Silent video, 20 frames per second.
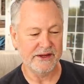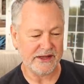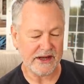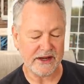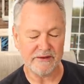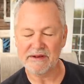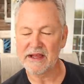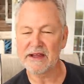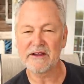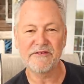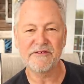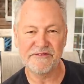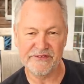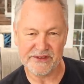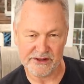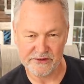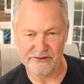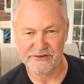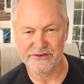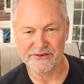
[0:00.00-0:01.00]
kind of like
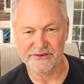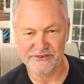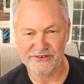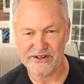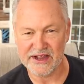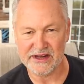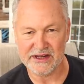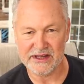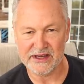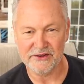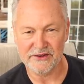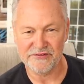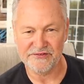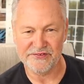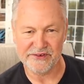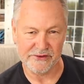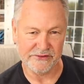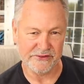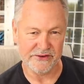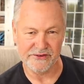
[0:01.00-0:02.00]
filters, I guess.
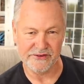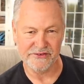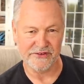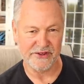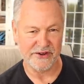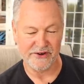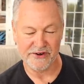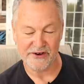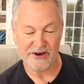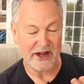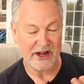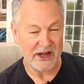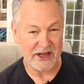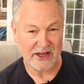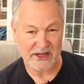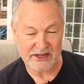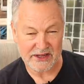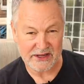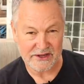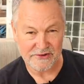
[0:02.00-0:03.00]
Filters on our
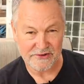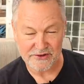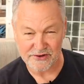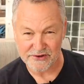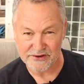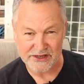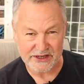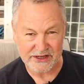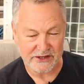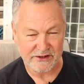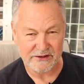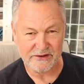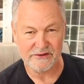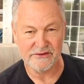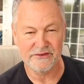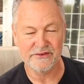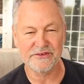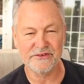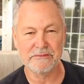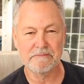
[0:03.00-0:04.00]
eyes, our
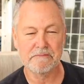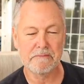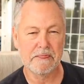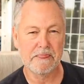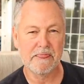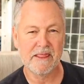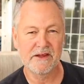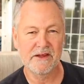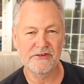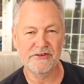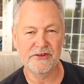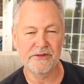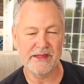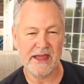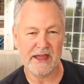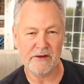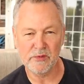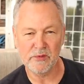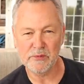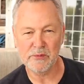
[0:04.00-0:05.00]
ears, so
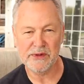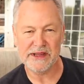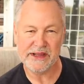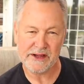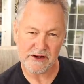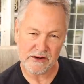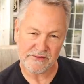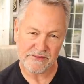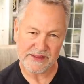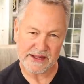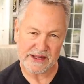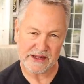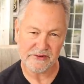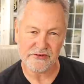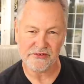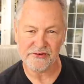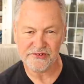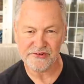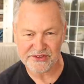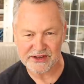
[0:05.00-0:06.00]
that when we hear
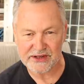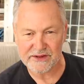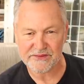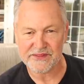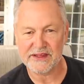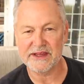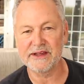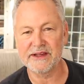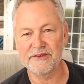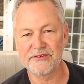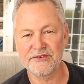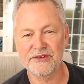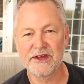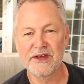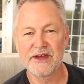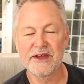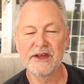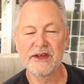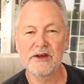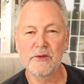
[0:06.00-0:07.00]
things or see things,
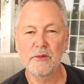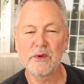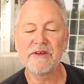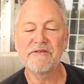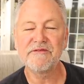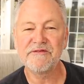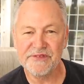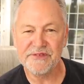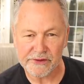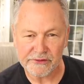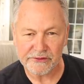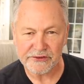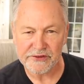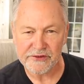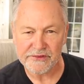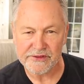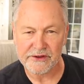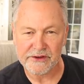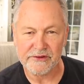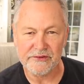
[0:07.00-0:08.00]
we
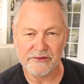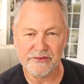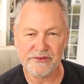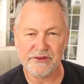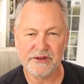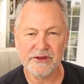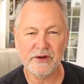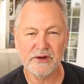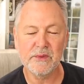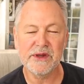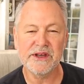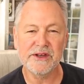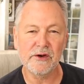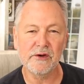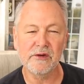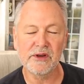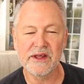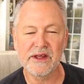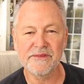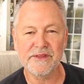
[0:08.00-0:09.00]
filter those and we
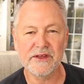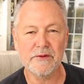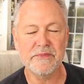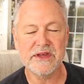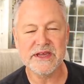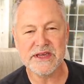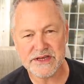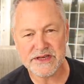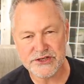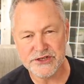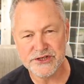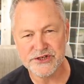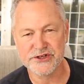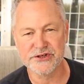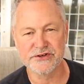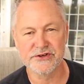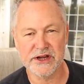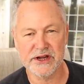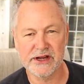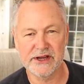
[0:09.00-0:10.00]
don't let them
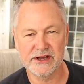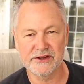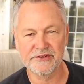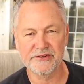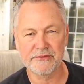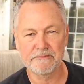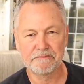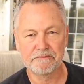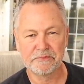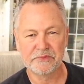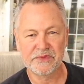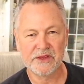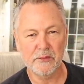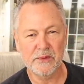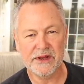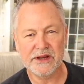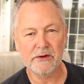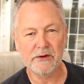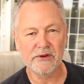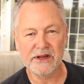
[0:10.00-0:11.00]
injure us.
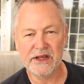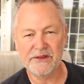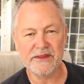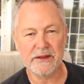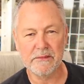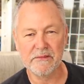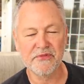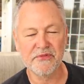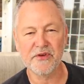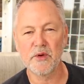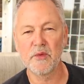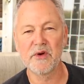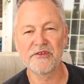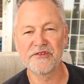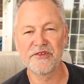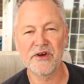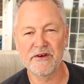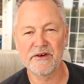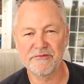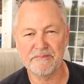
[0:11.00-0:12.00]
We don't let them throw
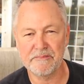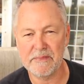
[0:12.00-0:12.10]
us off